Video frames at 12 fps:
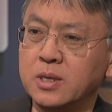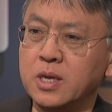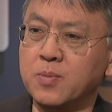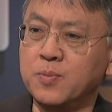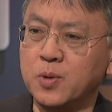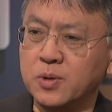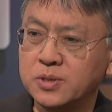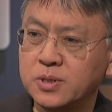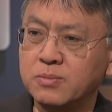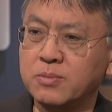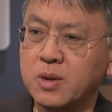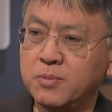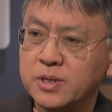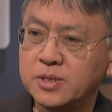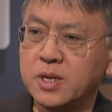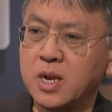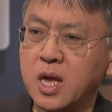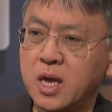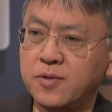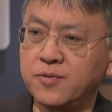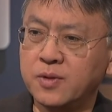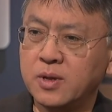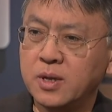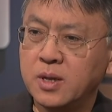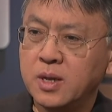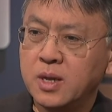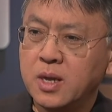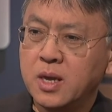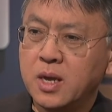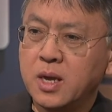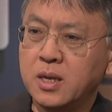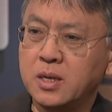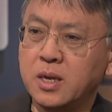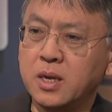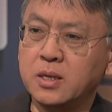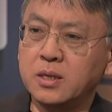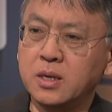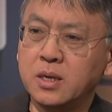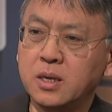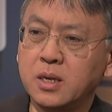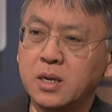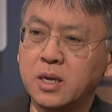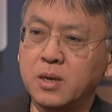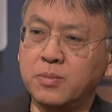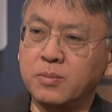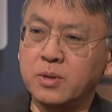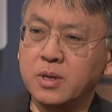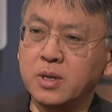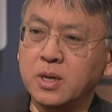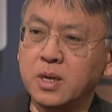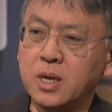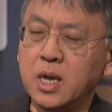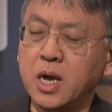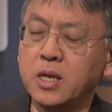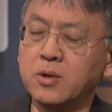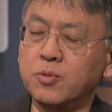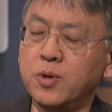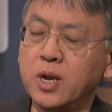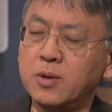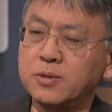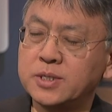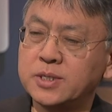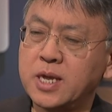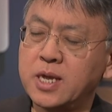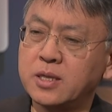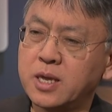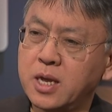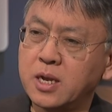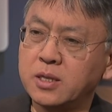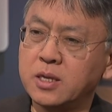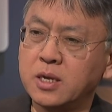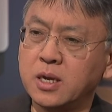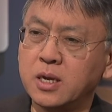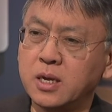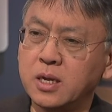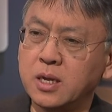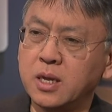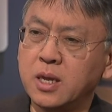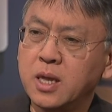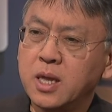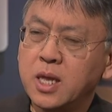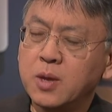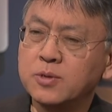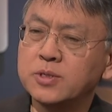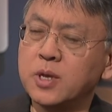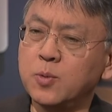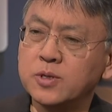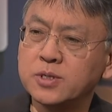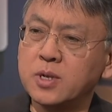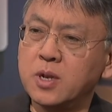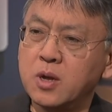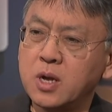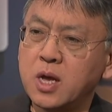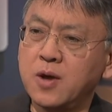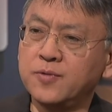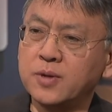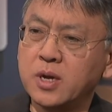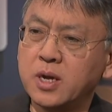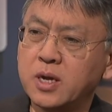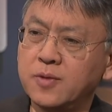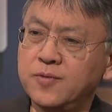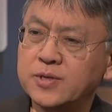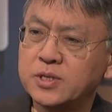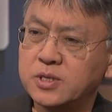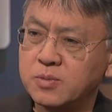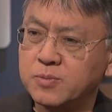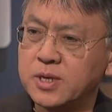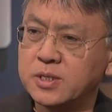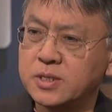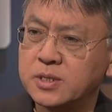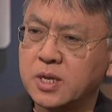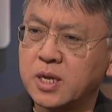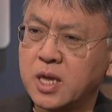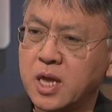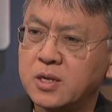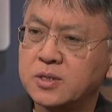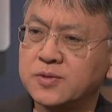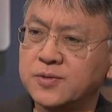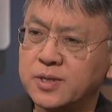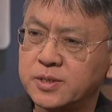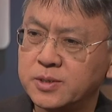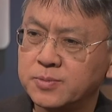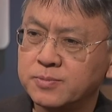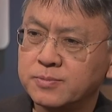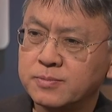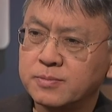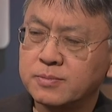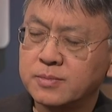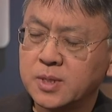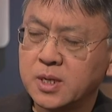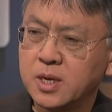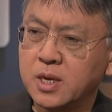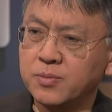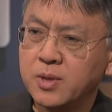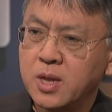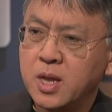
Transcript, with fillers: important memories alive. And, and um, I, when I was saying that, I think I, it, was, it wasn't long after I had visited places like Auschwitz. Um,